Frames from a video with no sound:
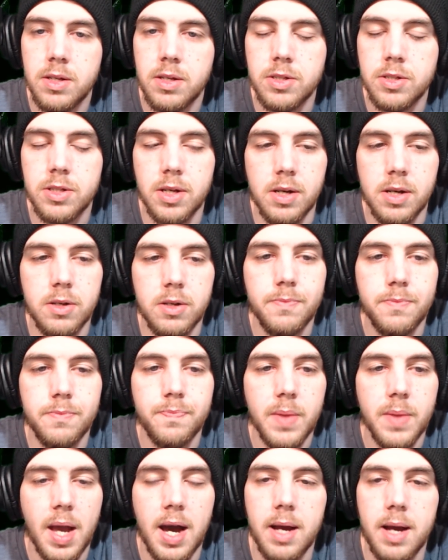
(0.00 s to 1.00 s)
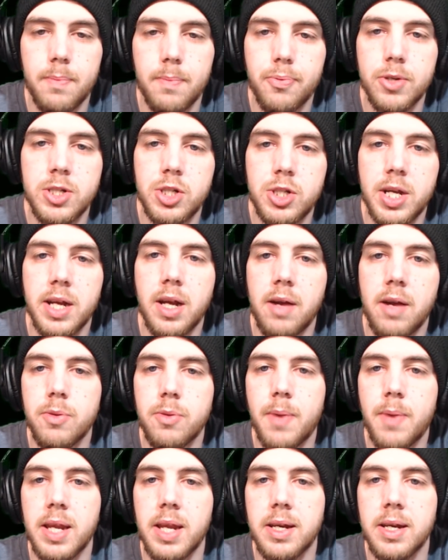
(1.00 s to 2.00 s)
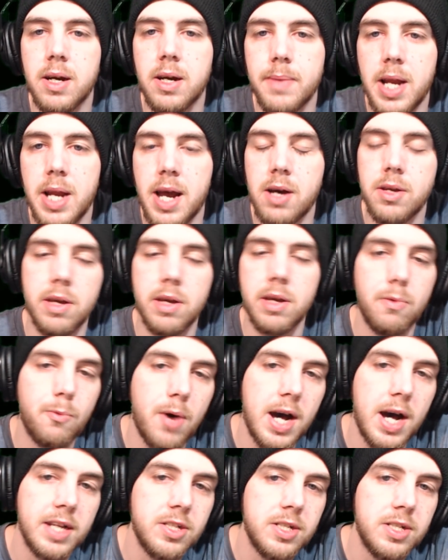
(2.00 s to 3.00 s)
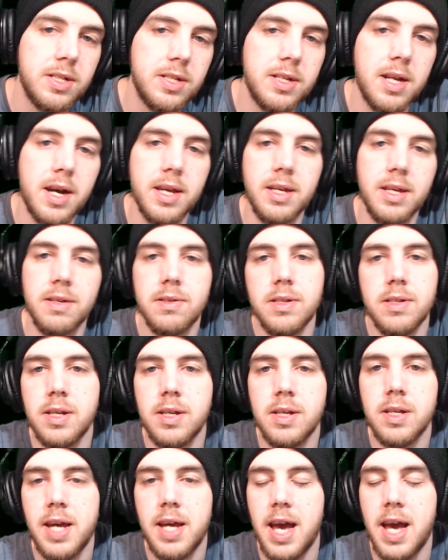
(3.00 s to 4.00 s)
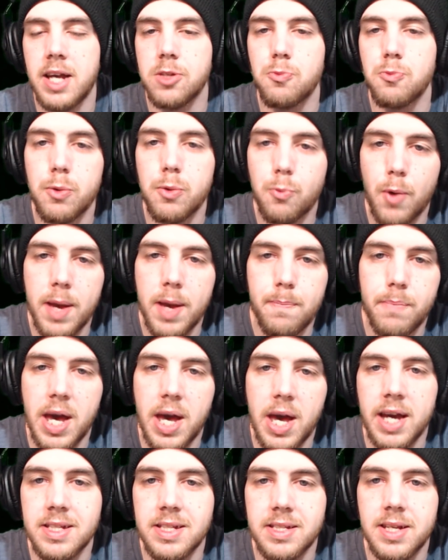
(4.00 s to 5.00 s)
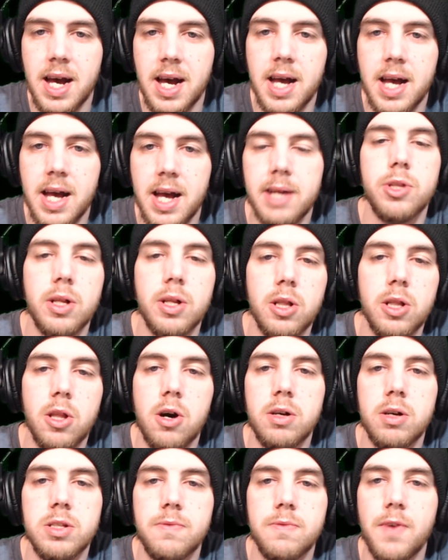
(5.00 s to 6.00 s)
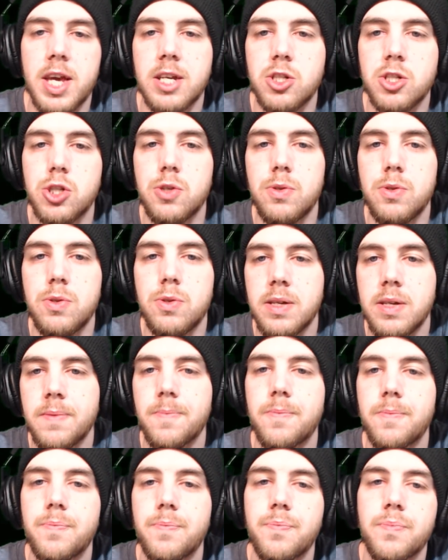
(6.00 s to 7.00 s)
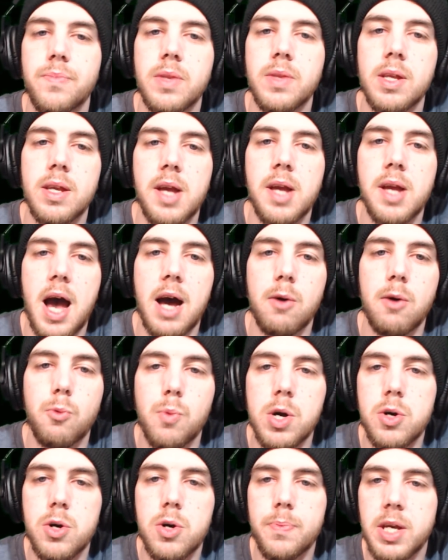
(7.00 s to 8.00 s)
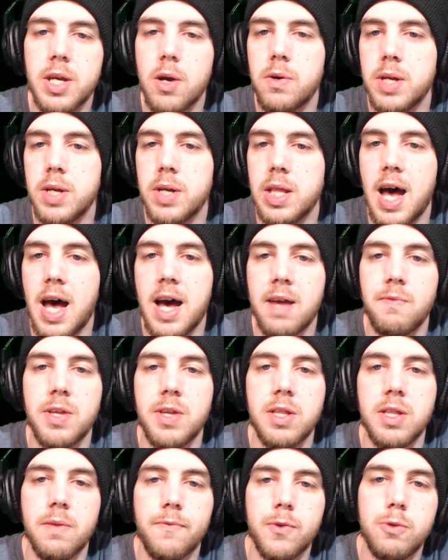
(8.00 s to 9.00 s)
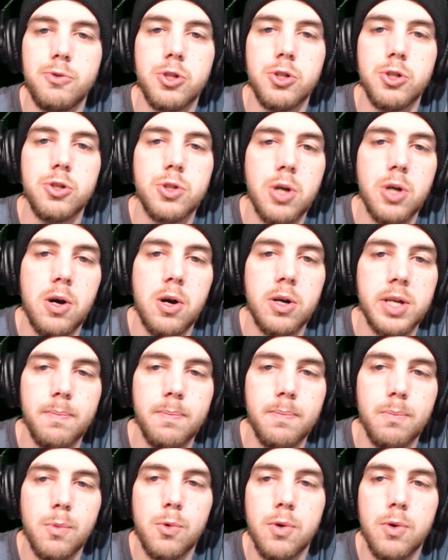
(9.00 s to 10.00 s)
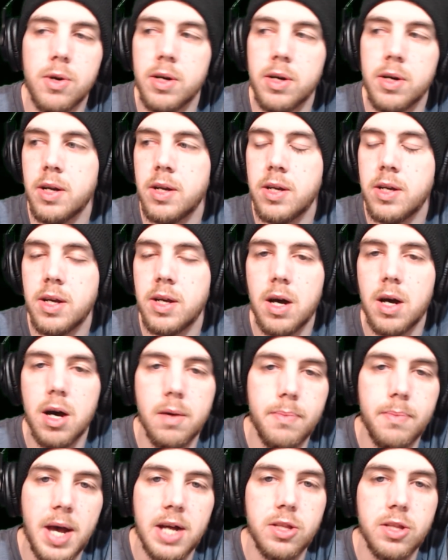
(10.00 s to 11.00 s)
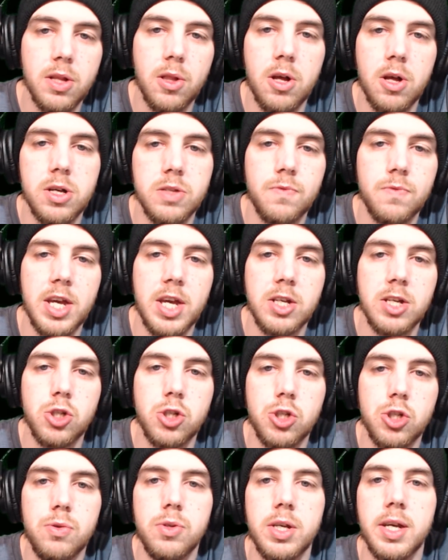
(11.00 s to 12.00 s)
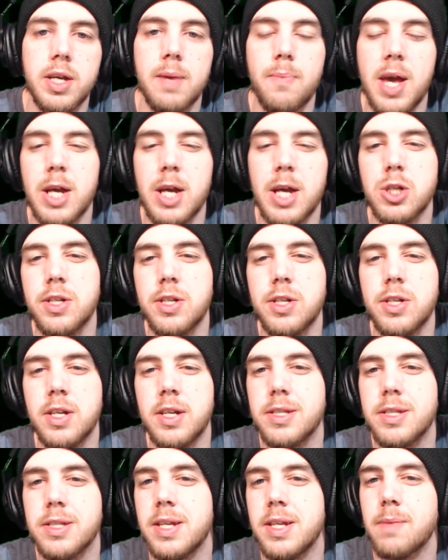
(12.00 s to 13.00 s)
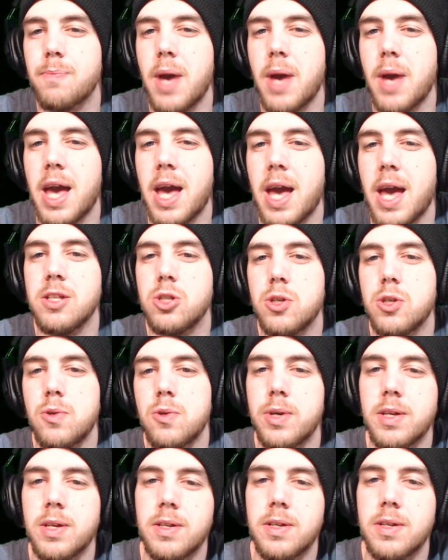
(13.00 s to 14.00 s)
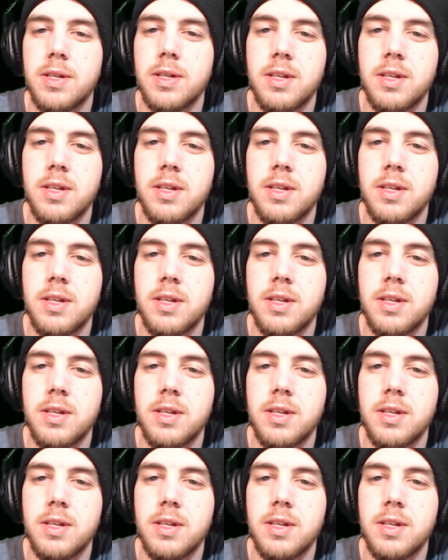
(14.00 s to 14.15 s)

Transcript: So, I appreciate everybody coming out and watching tonight as we went back in time on the Las Vegas shooting. I will be going live in the future talking more about the Las Vegas shooting. I'm actually going to dig back into it